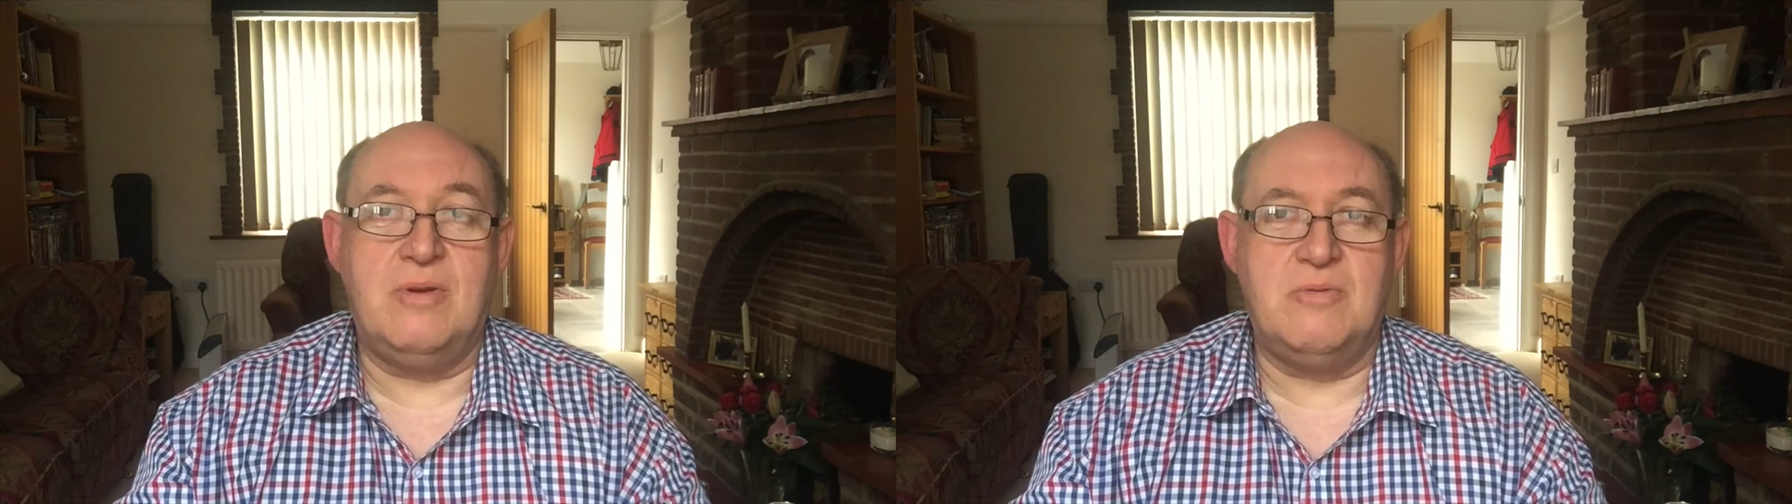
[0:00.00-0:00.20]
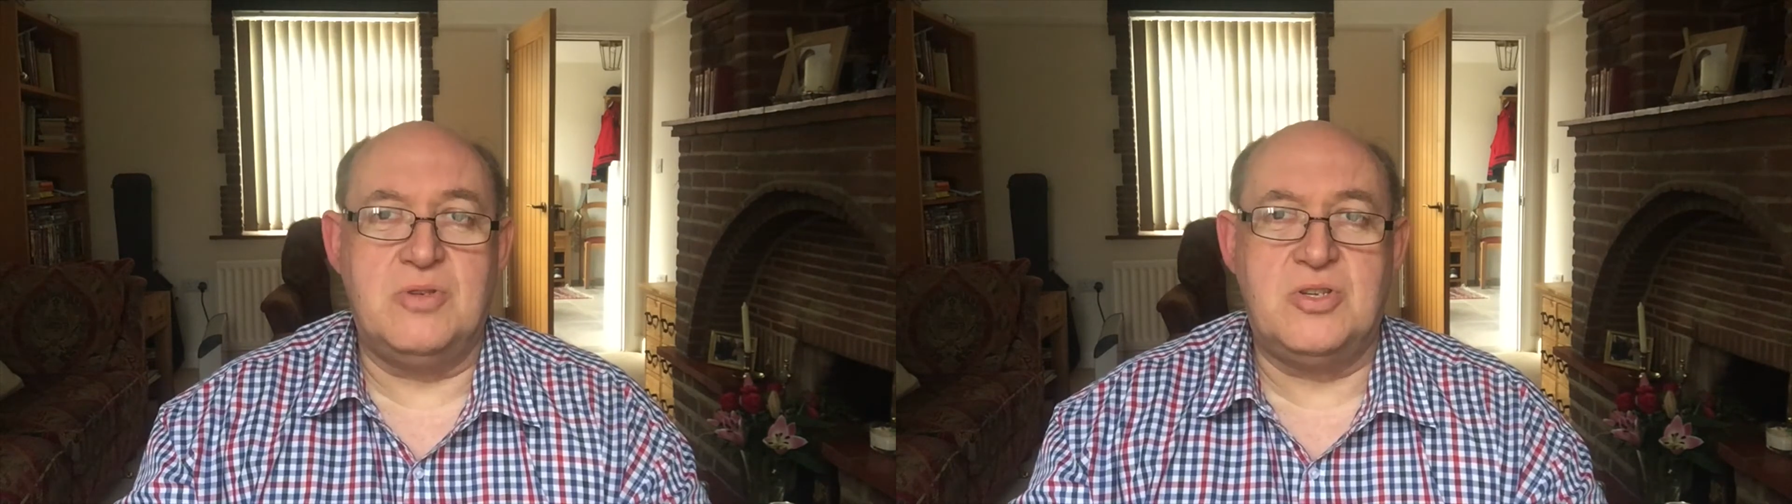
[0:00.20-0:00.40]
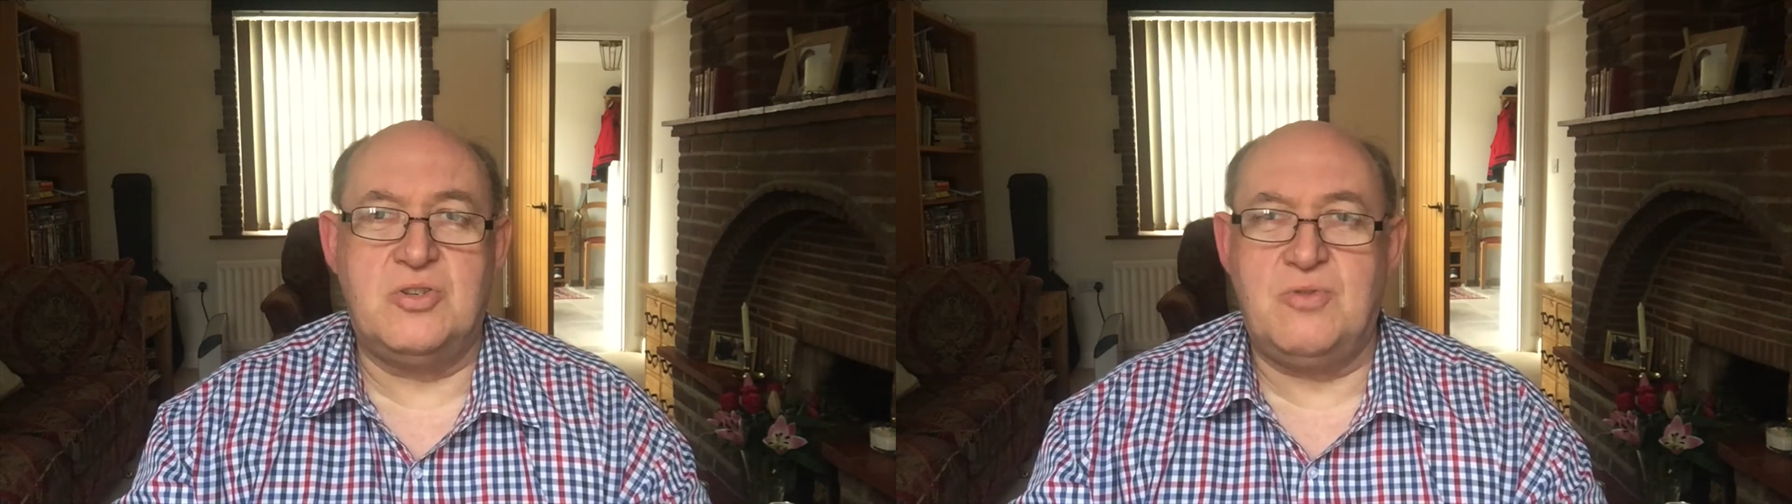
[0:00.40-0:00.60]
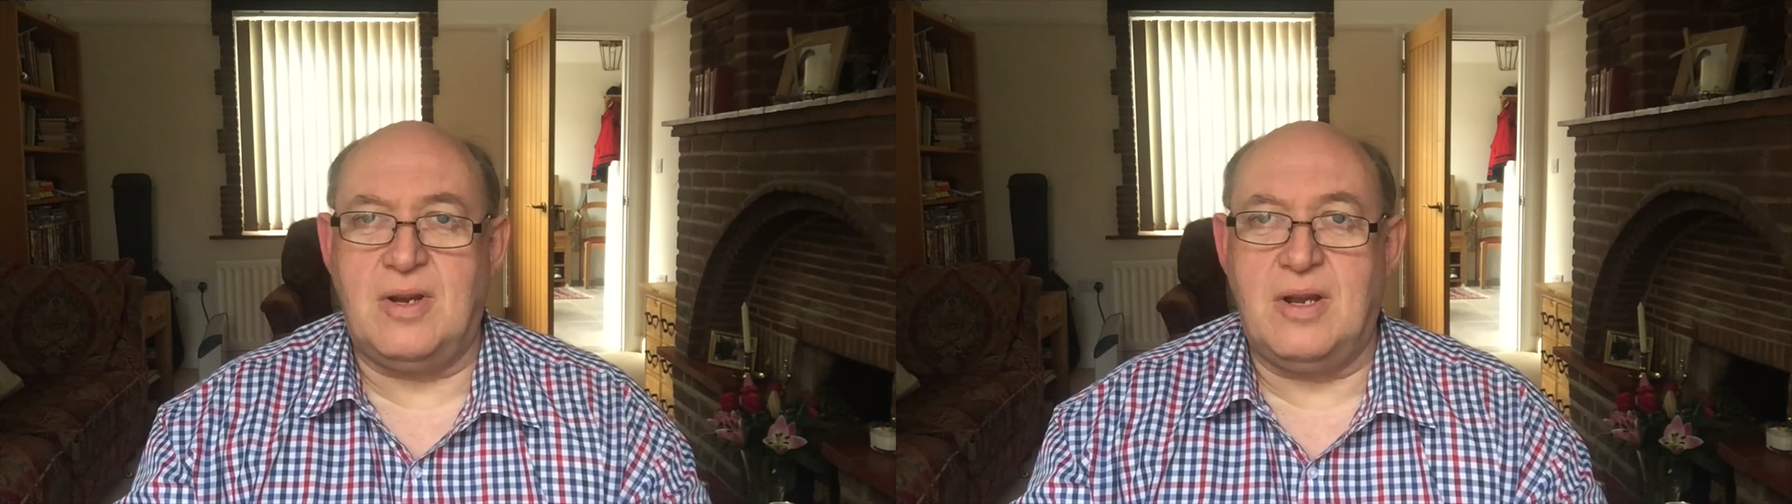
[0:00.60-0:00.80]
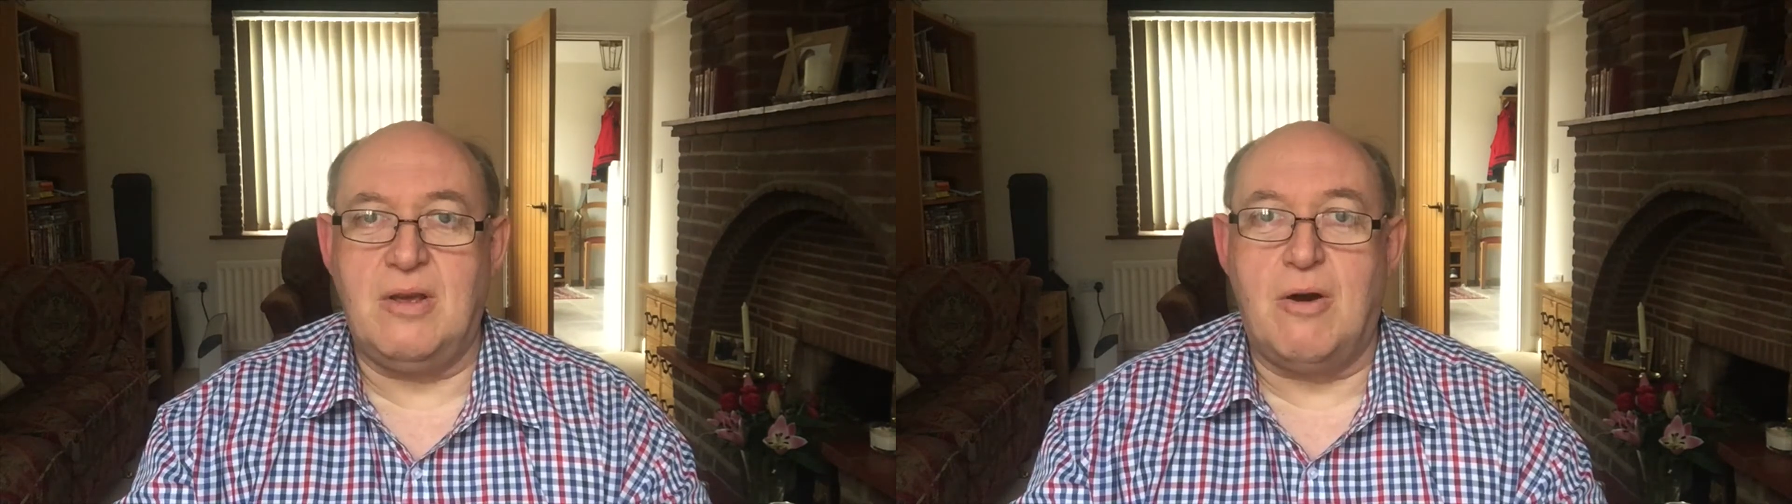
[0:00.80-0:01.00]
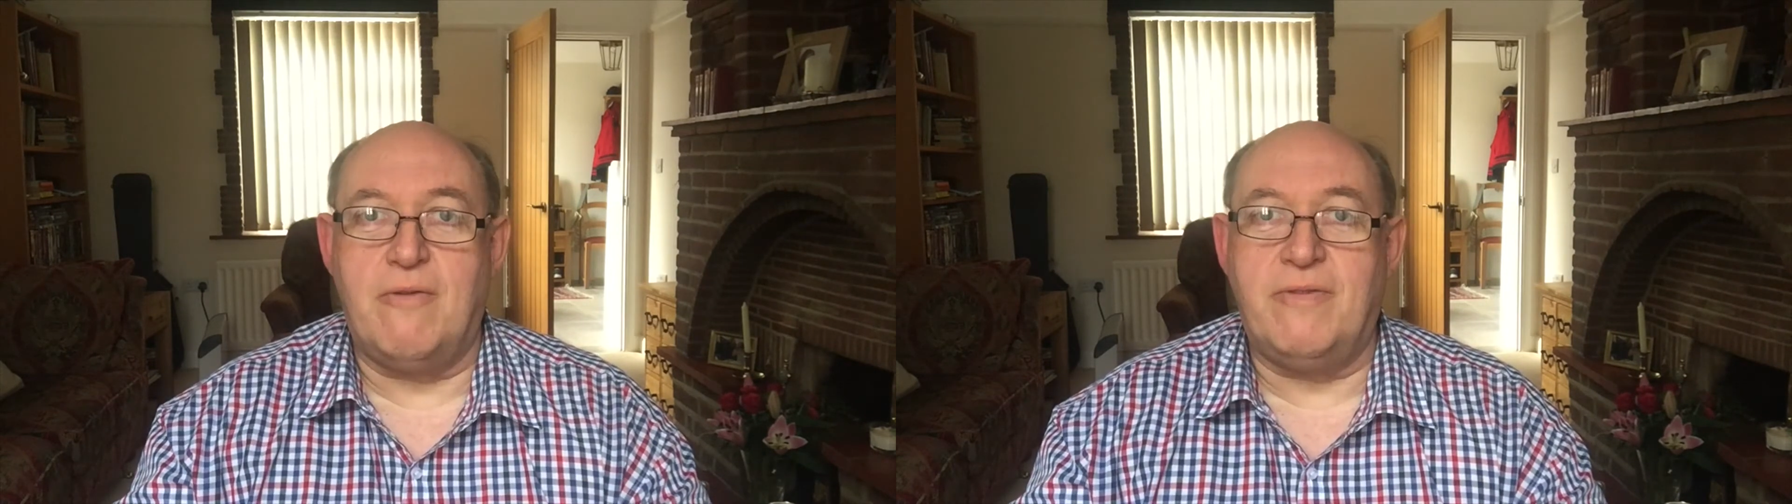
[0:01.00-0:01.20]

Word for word: It was strictly off